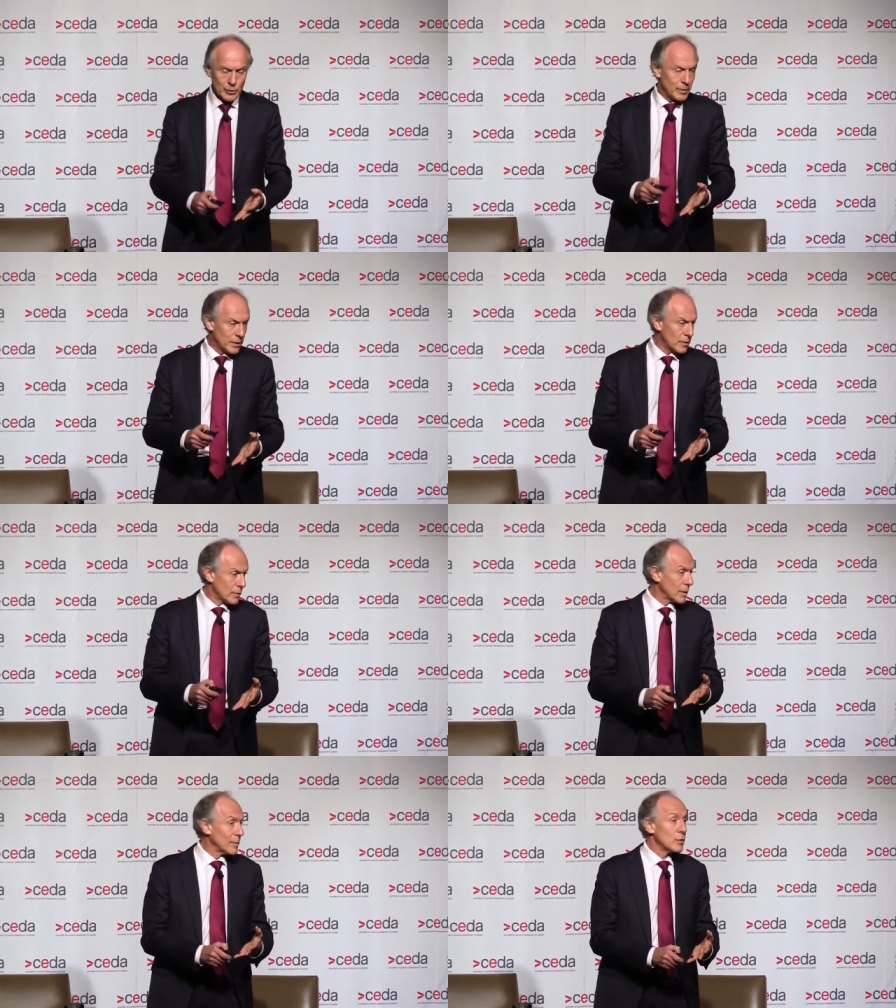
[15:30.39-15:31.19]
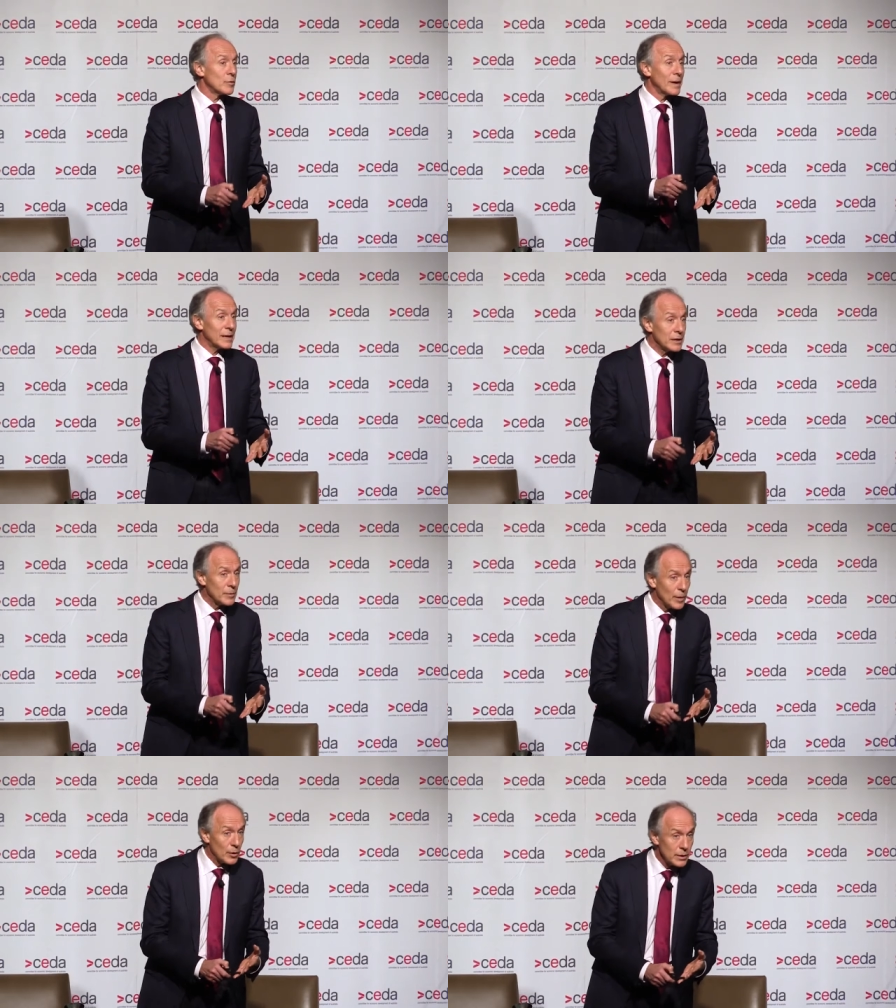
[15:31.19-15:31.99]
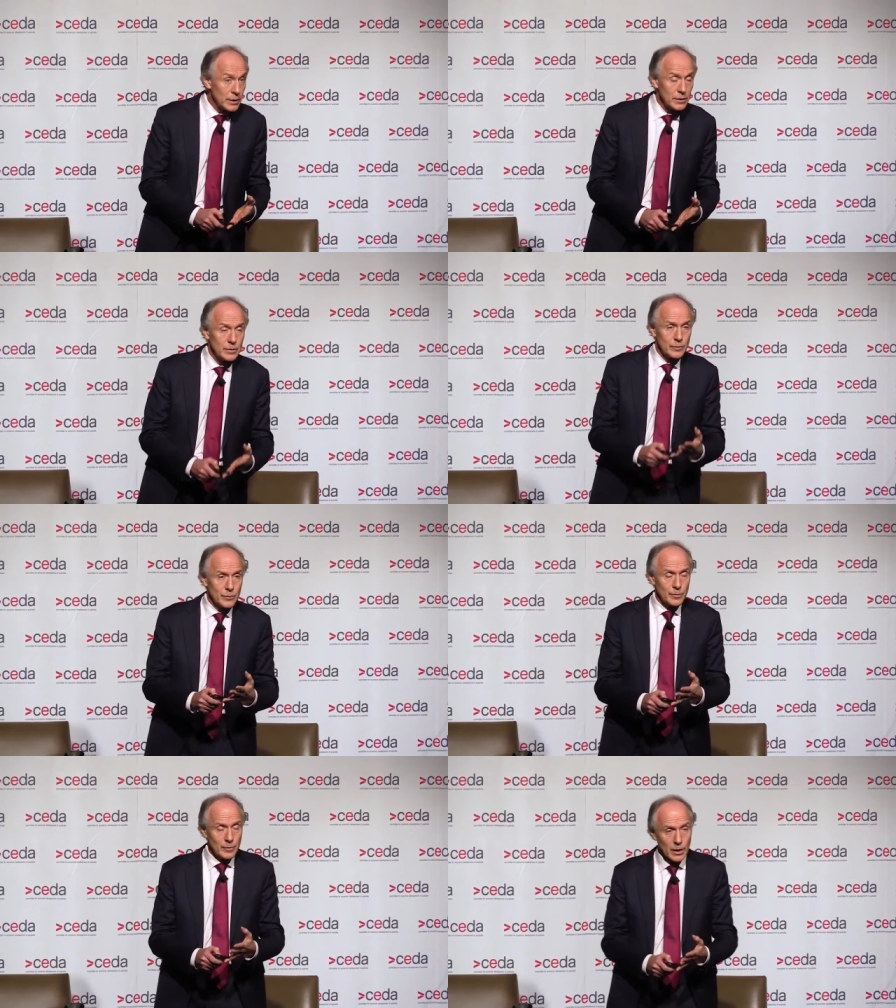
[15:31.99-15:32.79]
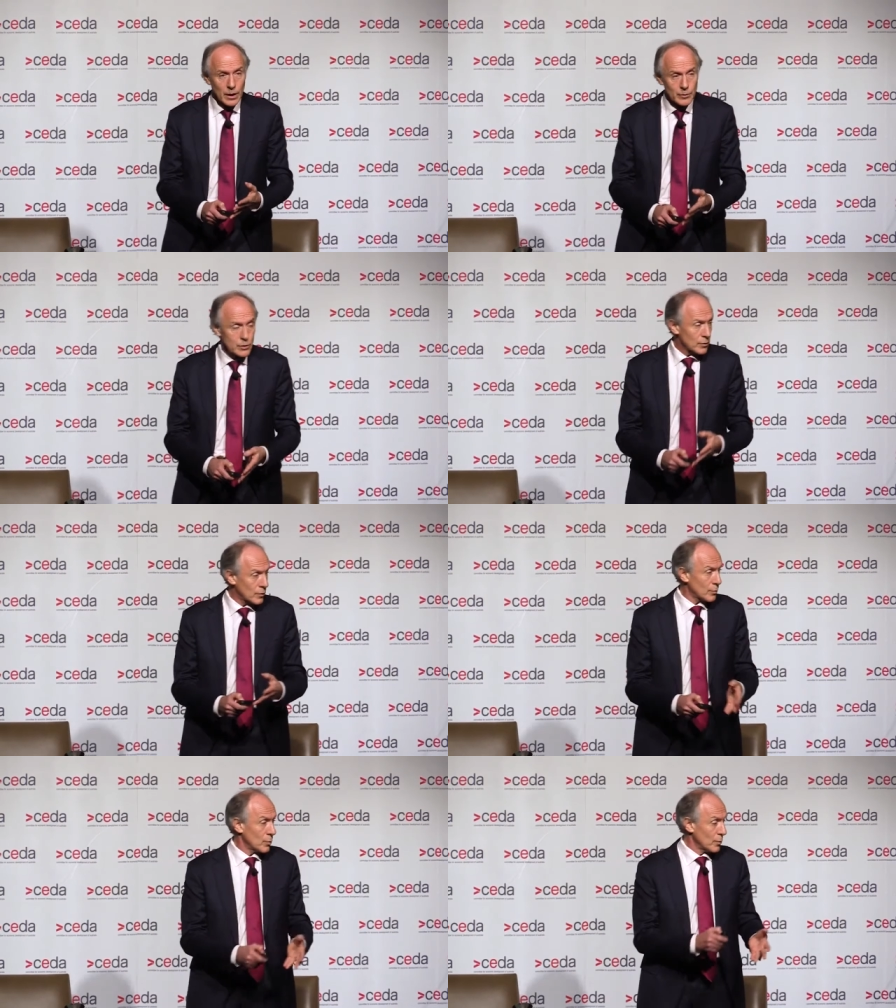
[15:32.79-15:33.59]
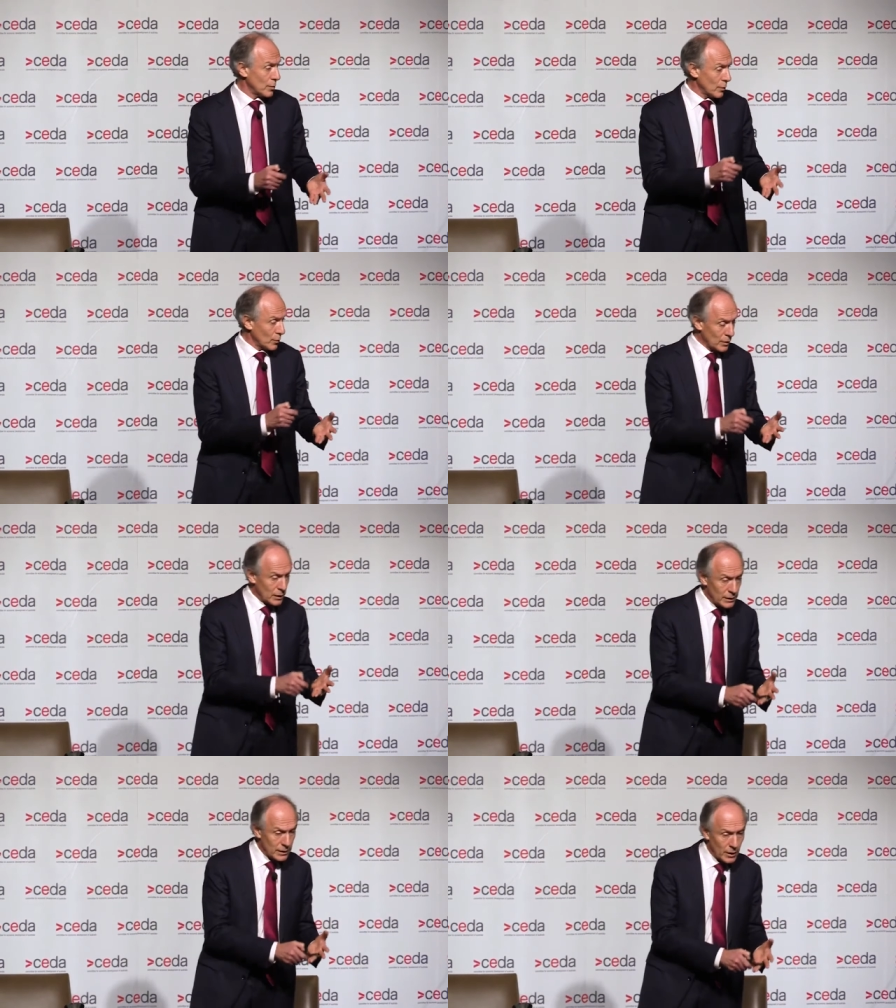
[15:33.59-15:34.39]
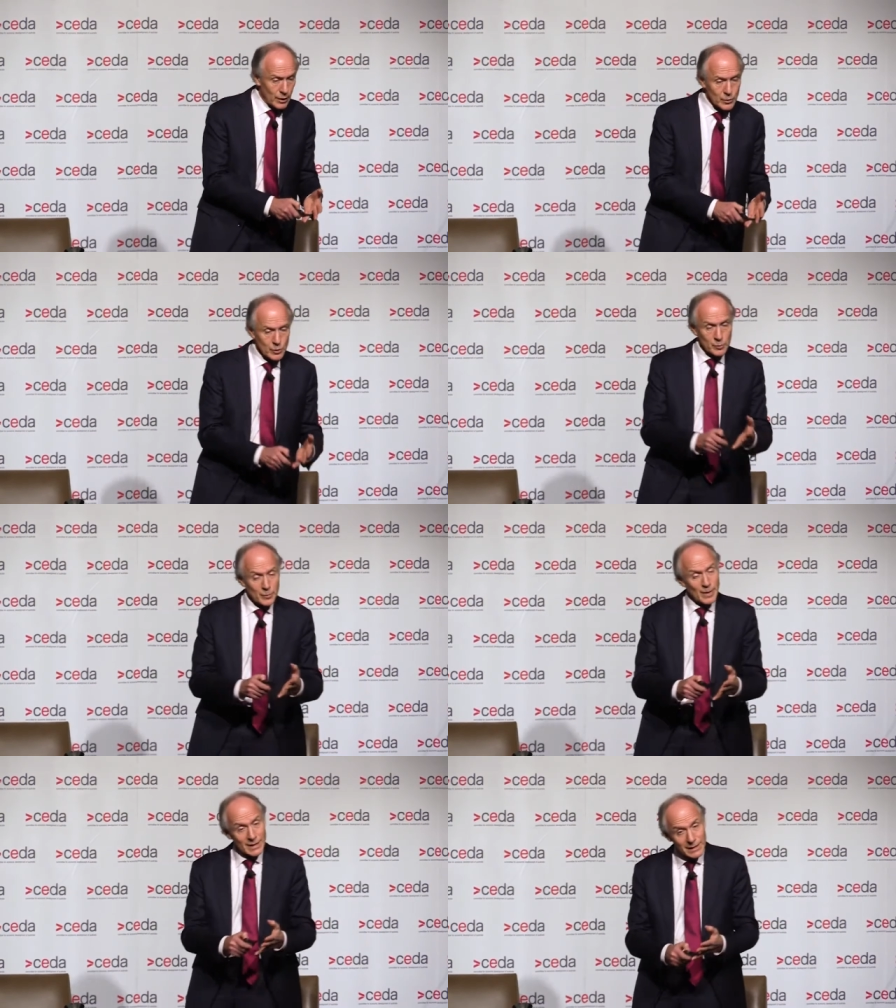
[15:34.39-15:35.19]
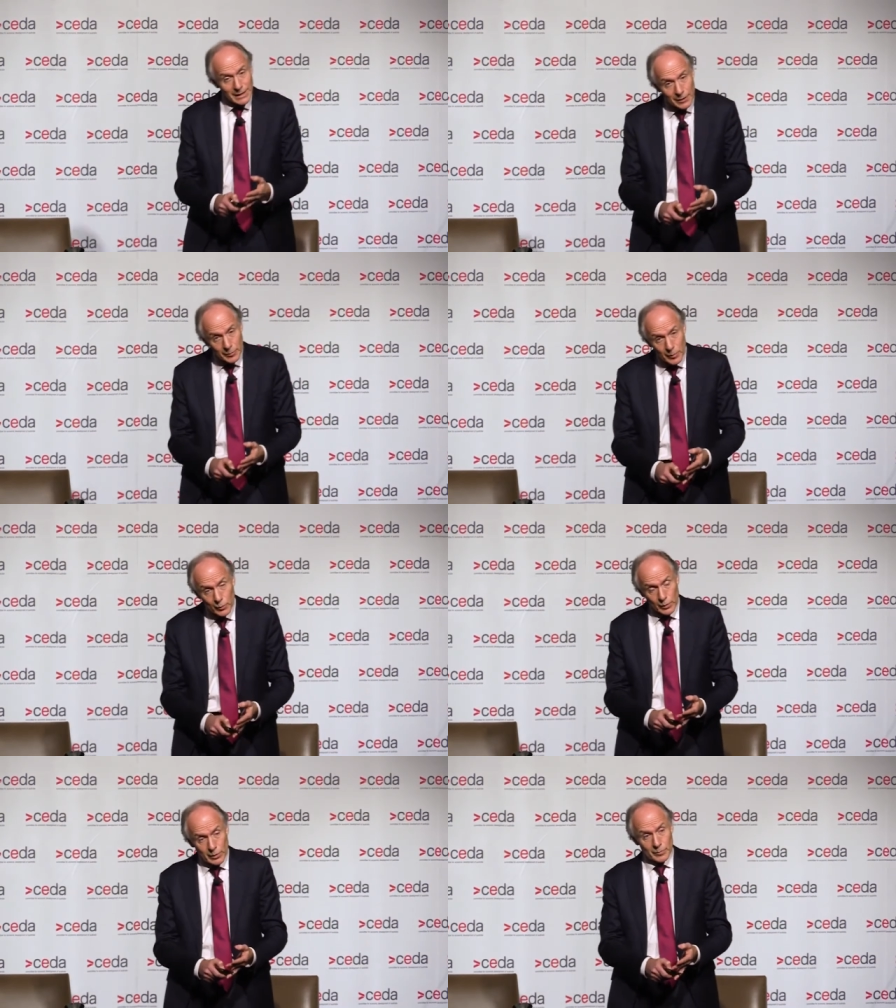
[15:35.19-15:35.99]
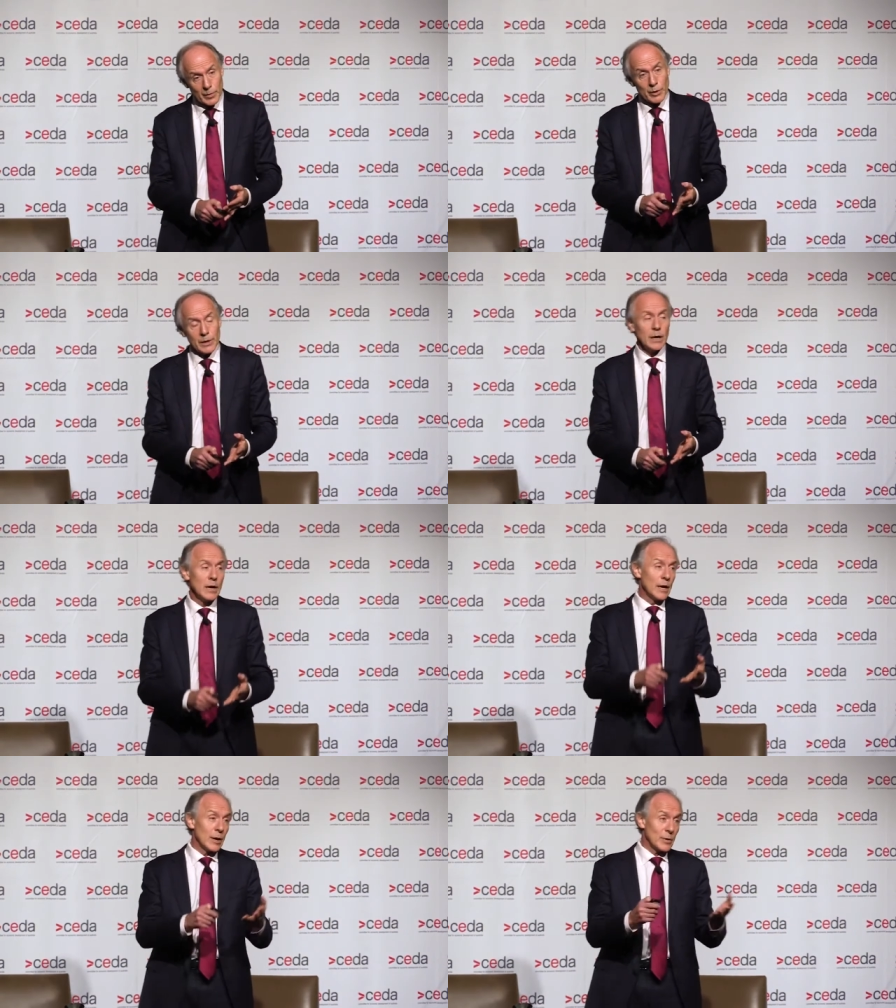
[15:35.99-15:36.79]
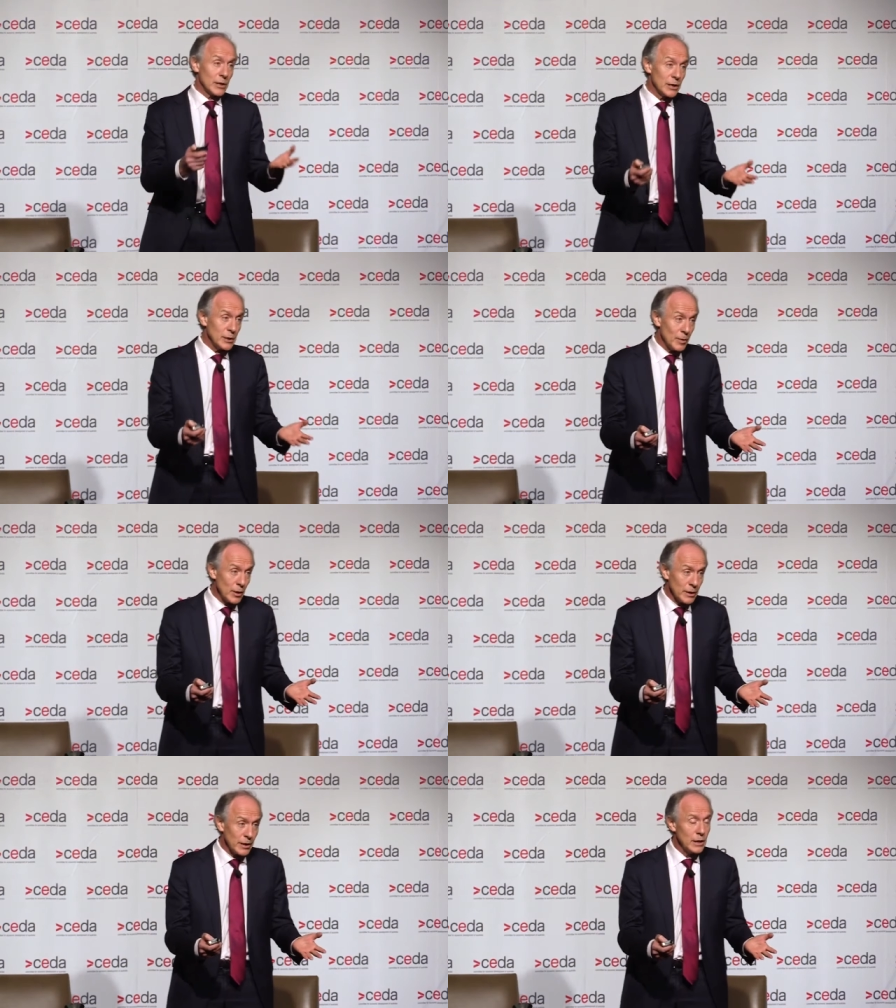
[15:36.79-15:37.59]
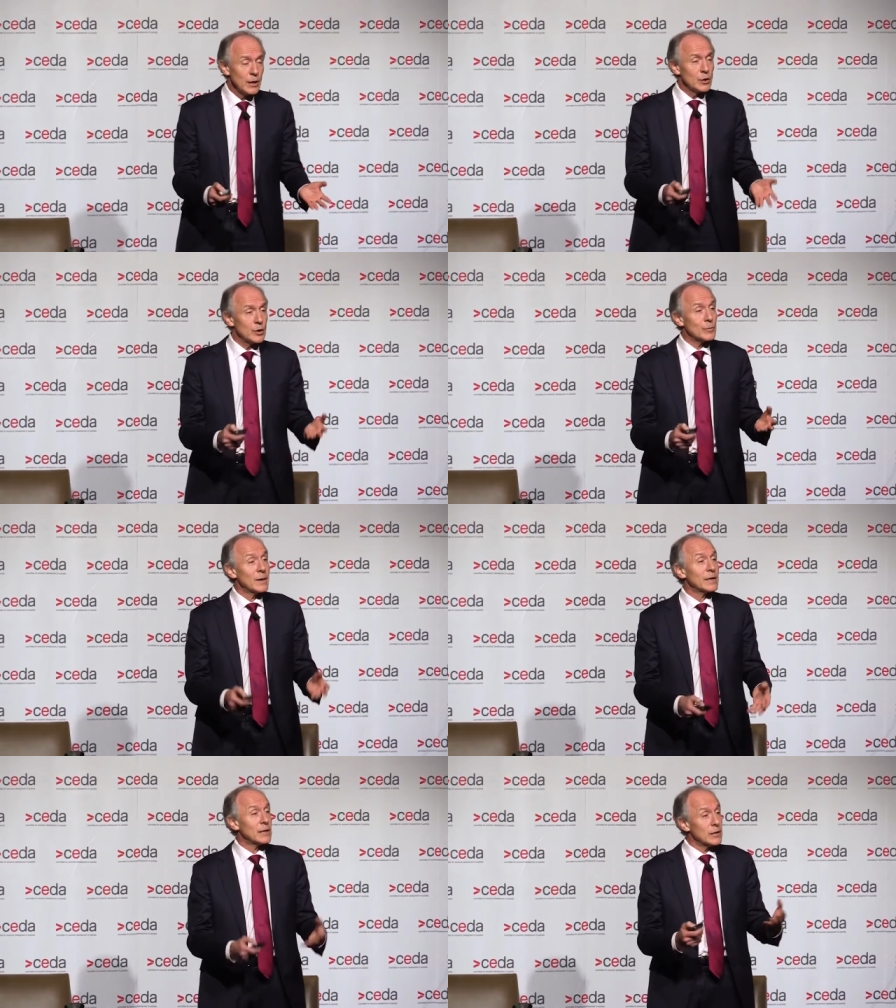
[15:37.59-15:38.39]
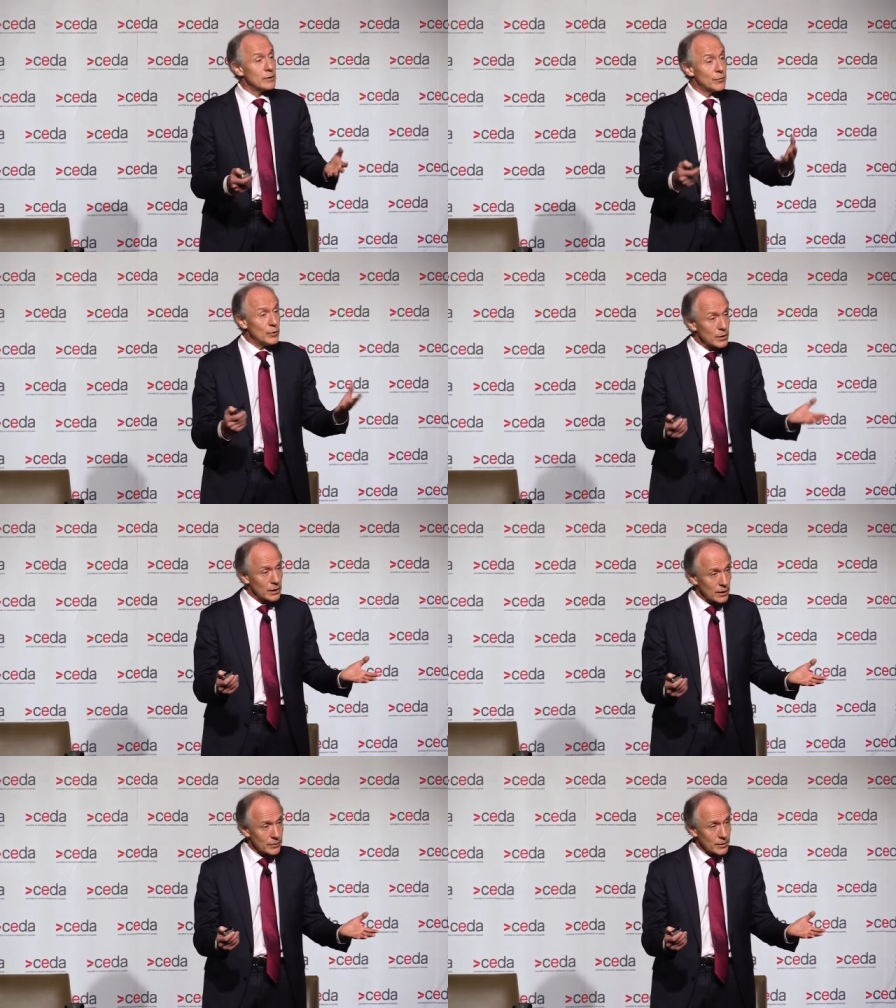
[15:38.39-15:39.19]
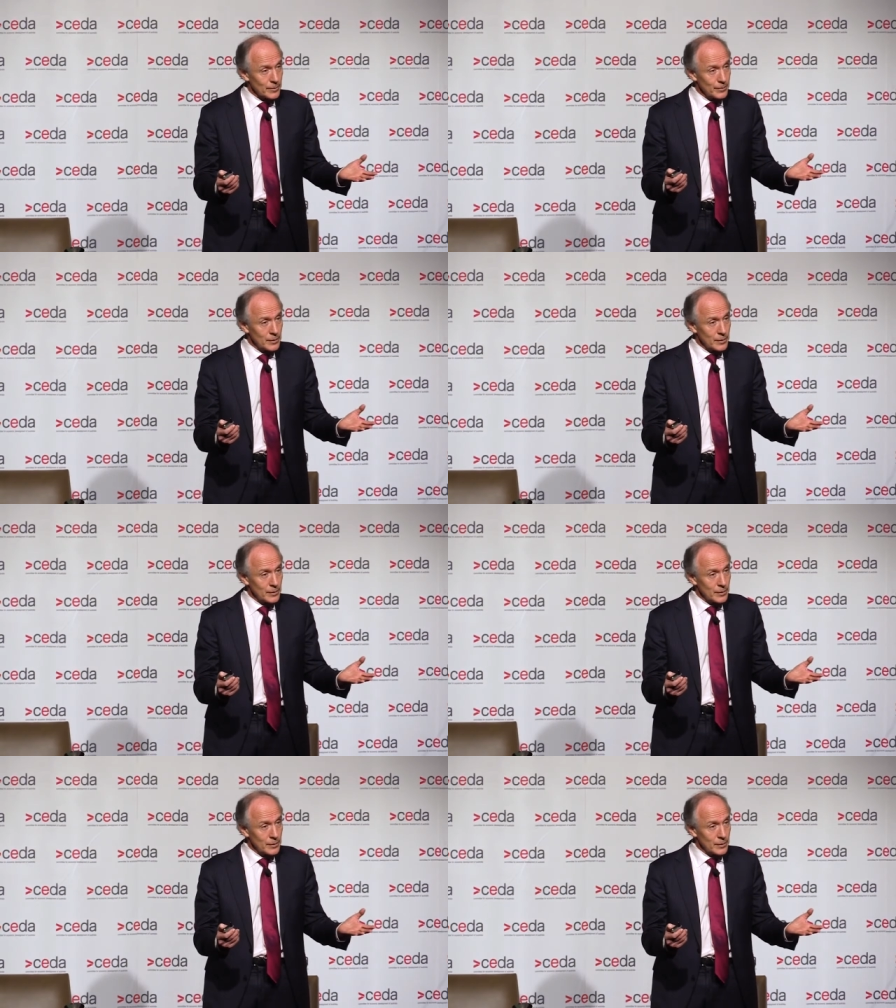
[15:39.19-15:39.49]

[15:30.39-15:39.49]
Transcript: It could be somebody who's making ammonia from hydrogen, so, because with clean hydrogen, you will make clean ammonia, and with clean ammonia, you can make clean fertilizer.